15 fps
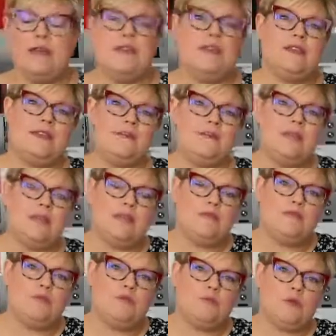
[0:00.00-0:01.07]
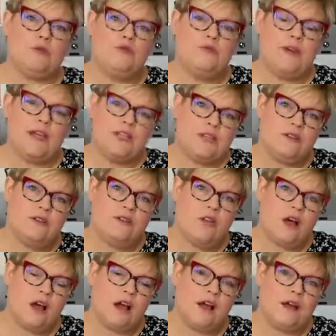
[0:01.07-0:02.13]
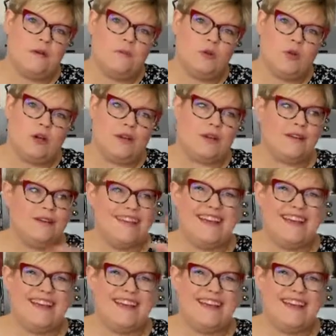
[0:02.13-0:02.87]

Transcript: This will give you professional long arm look